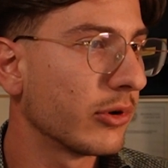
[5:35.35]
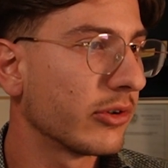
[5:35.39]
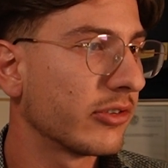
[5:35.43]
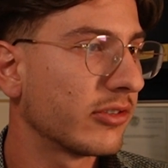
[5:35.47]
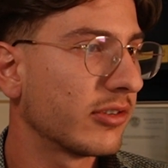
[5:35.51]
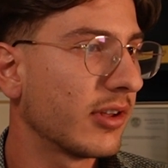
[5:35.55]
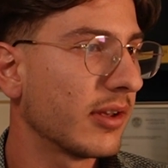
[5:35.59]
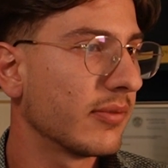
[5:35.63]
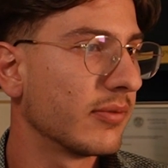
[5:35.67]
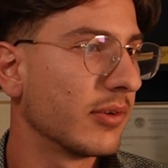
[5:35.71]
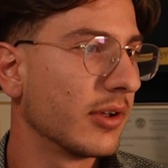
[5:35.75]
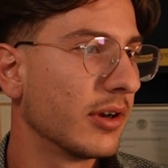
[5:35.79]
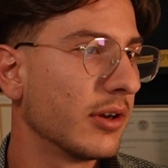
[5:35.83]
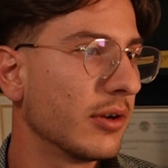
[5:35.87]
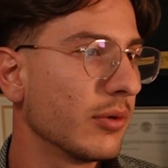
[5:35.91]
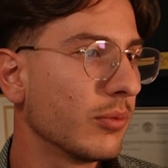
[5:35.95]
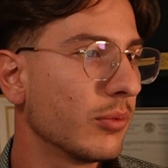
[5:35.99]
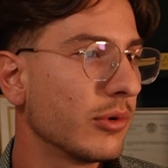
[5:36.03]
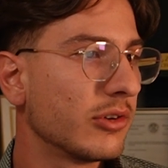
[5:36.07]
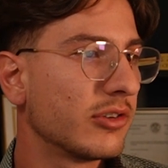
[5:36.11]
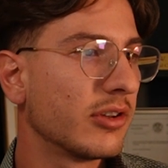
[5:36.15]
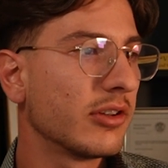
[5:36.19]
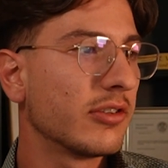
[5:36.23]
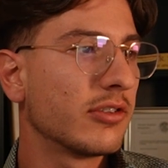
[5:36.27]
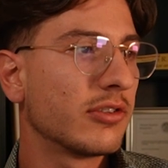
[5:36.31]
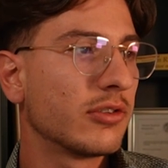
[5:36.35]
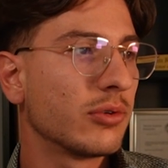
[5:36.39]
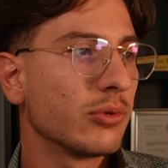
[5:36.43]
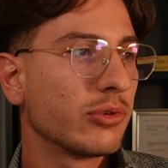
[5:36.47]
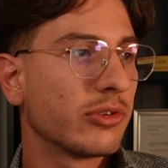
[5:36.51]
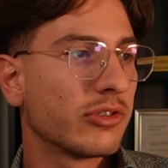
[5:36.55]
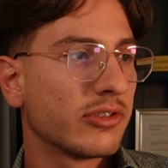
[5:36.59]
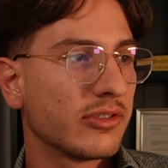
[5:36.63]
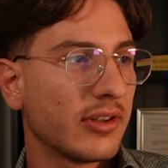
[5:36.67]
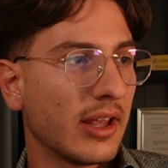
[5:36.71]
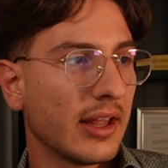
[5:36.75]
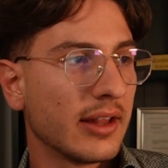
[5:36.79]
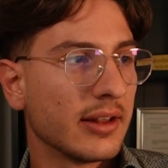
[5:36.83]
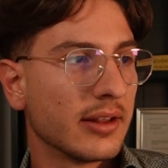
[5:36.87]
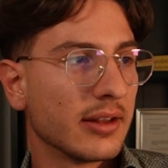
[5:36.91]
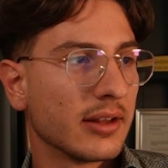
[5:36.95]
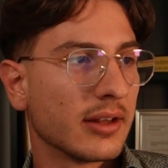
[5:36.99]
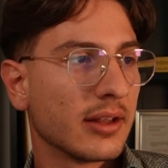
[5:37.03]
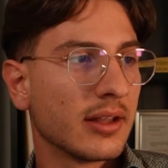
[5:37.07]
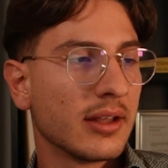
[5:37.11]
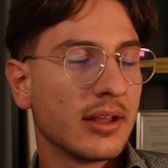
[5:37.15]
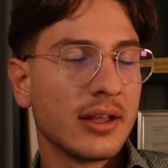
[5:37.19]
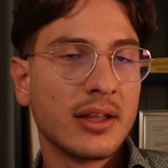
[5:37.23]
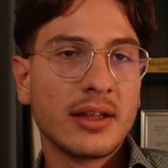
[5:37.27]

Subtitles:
7, which is to send